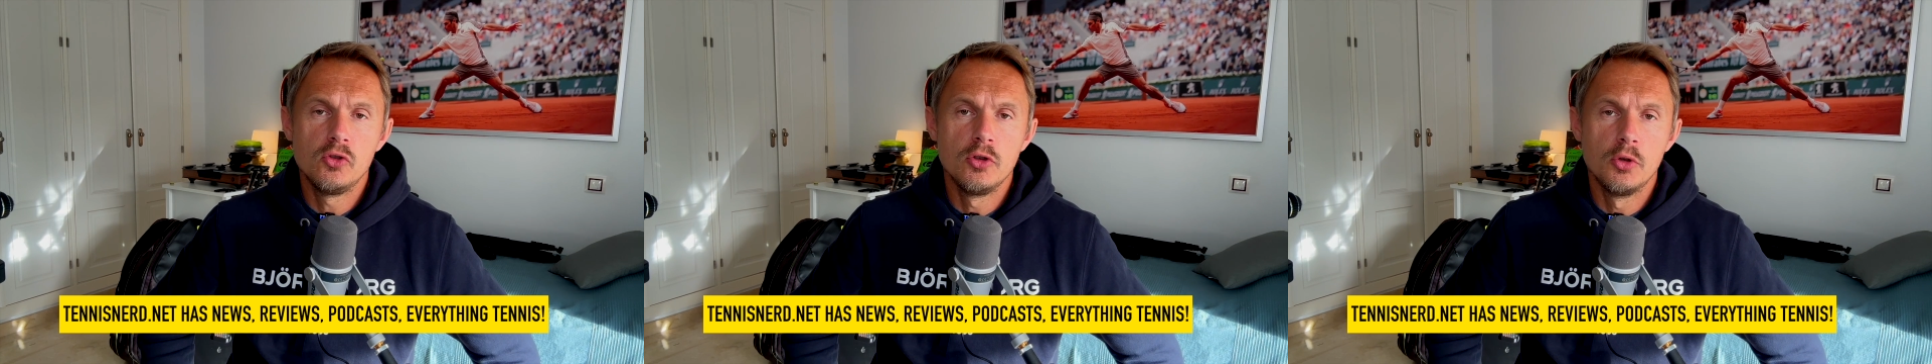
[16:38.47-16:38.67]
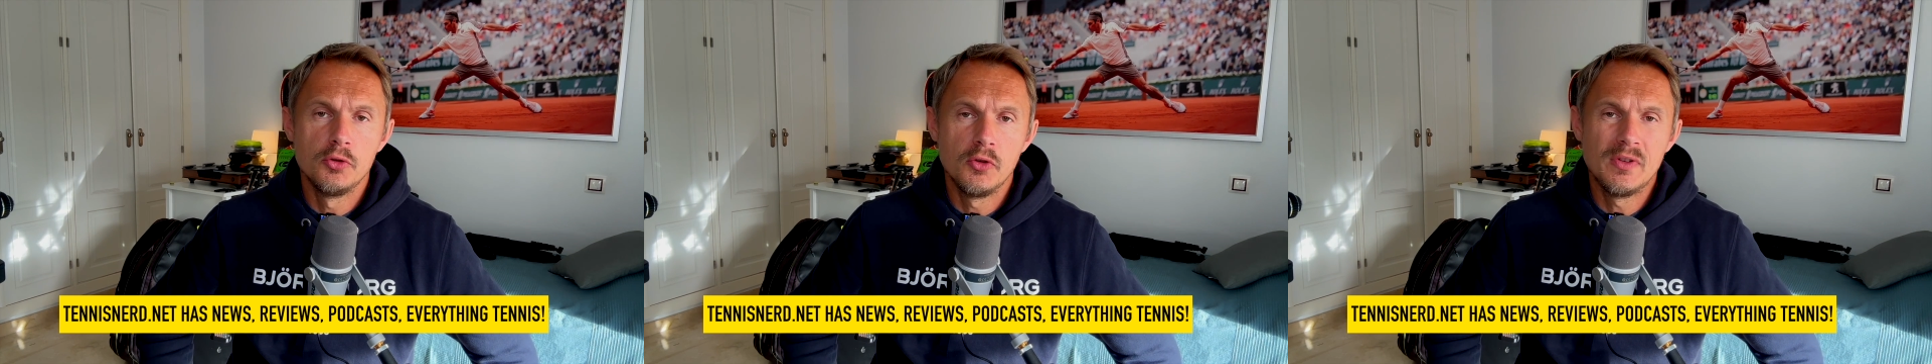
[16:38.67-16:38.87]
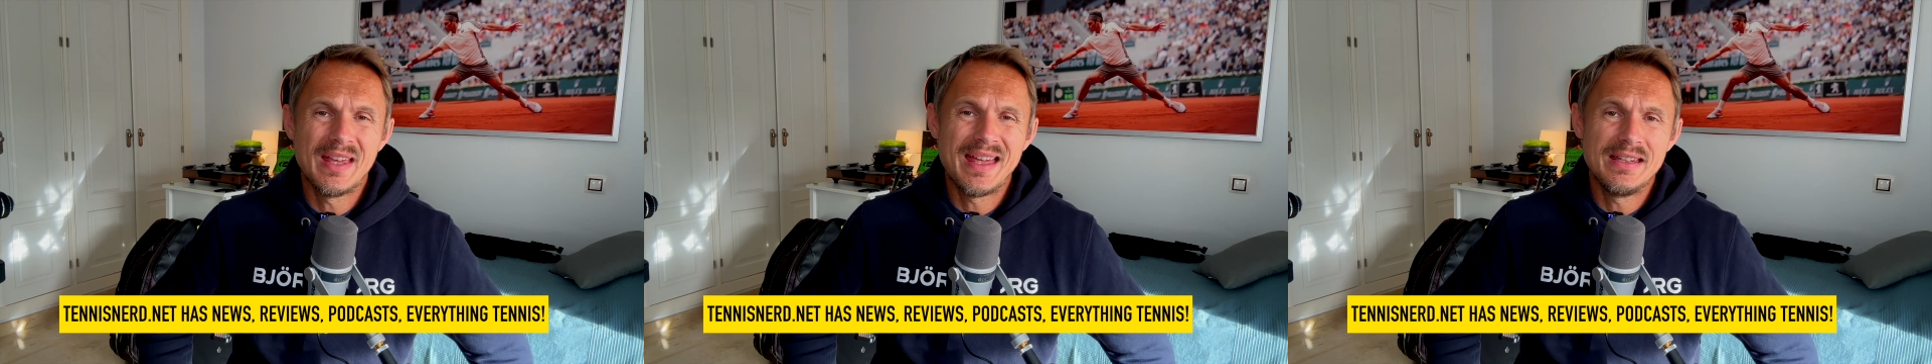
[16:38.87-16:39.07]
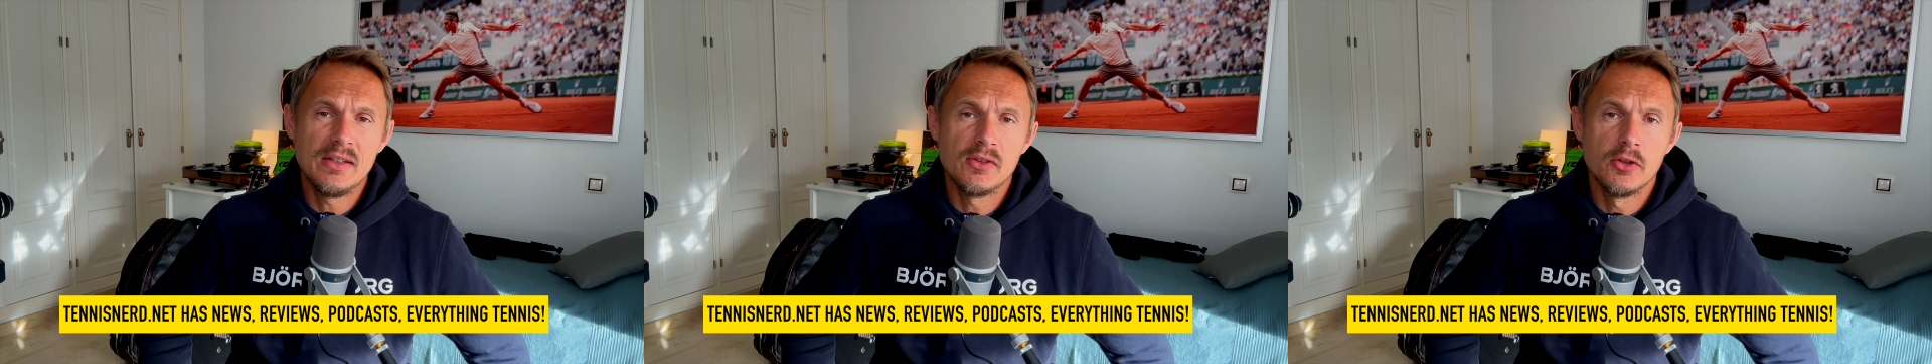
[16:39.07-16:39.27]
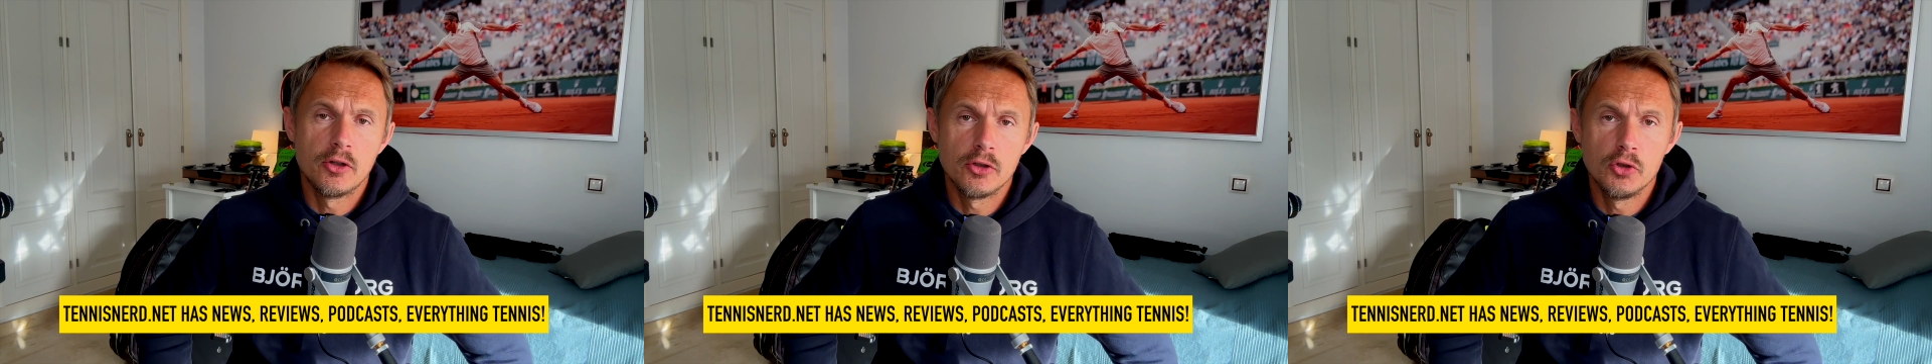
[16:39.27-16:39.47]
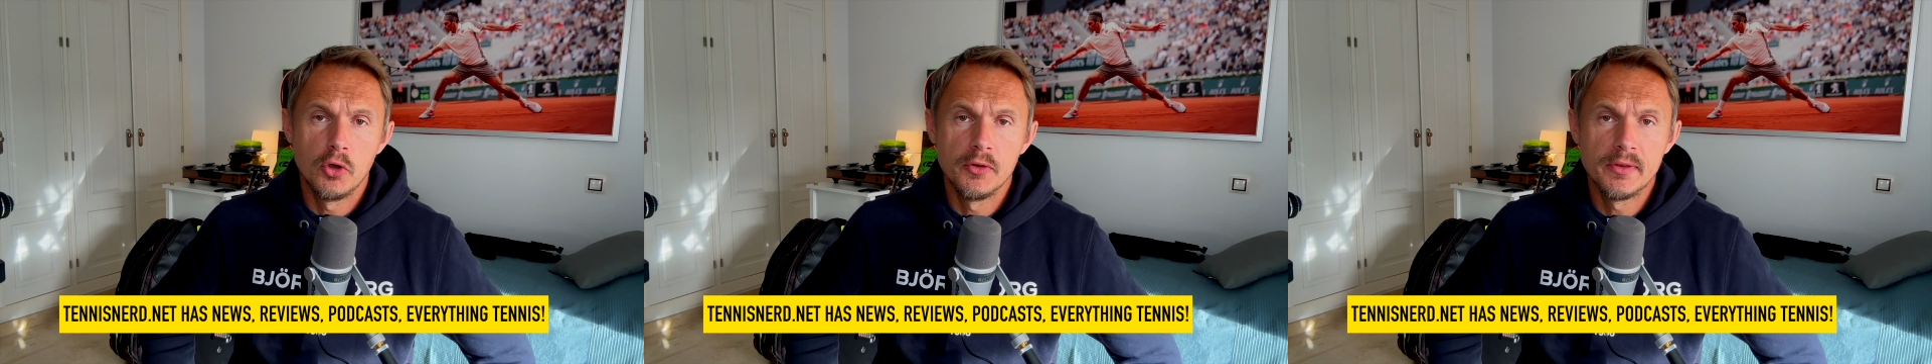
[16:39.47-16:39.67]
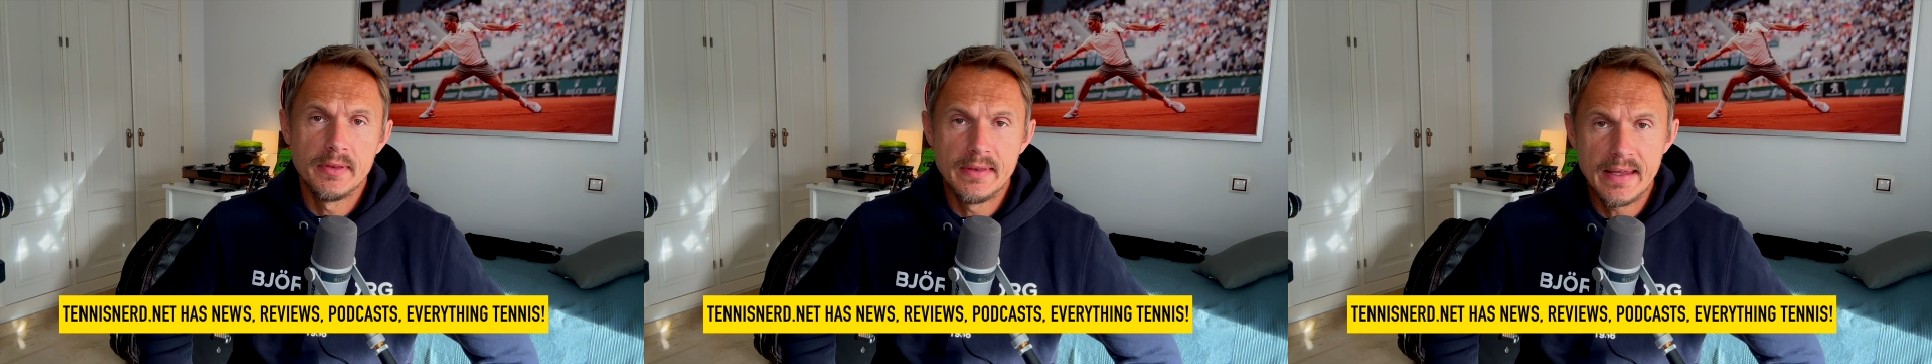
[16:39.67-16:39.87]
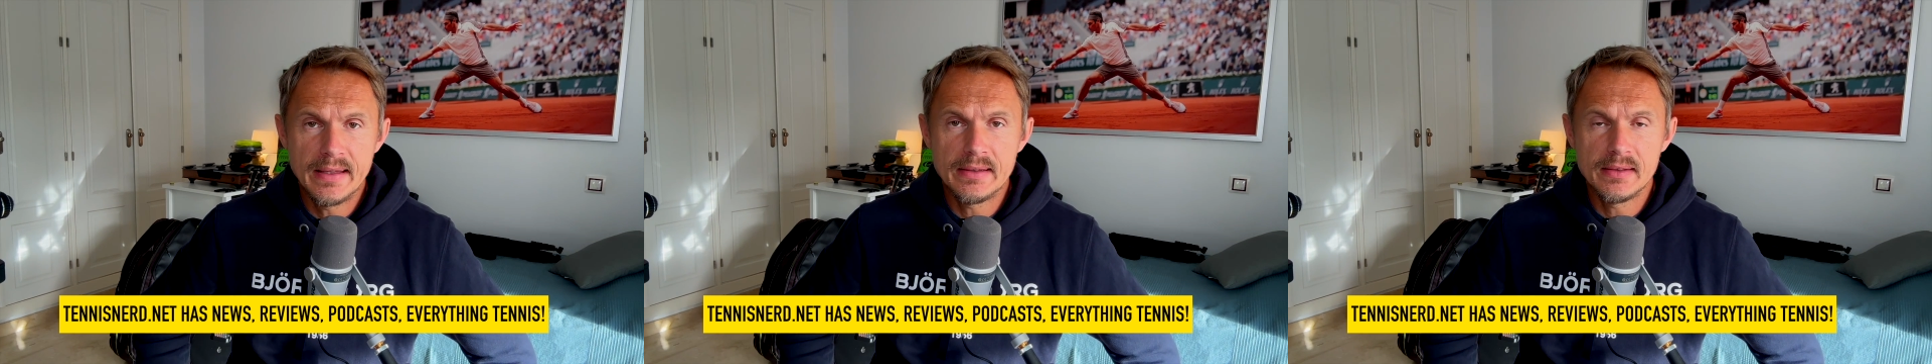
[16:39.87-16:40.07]
you go to
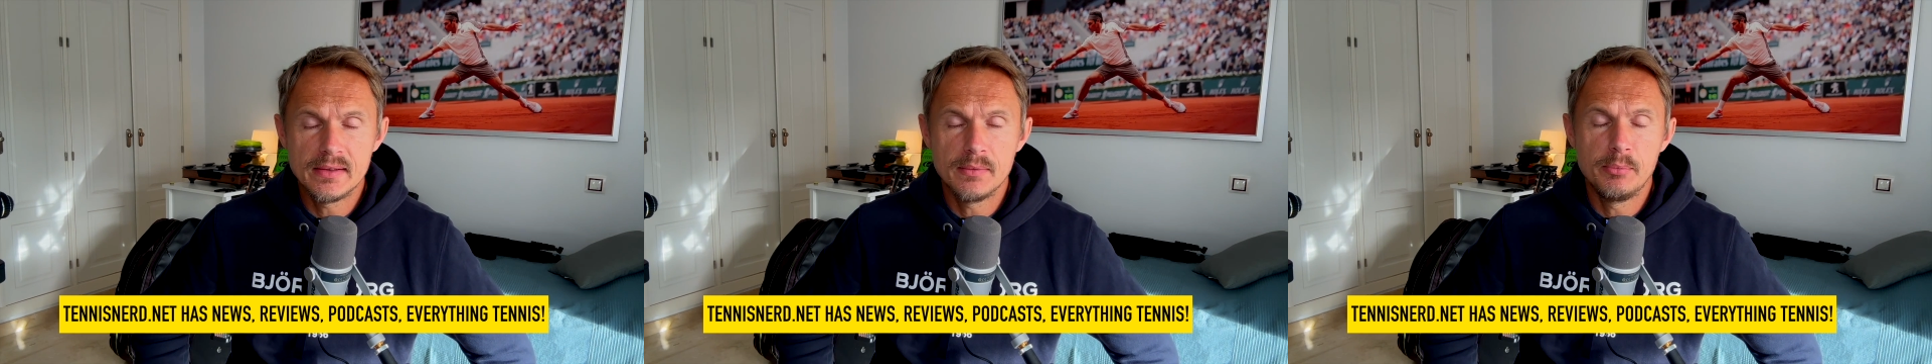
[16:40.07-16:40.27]
tennisnerd.net.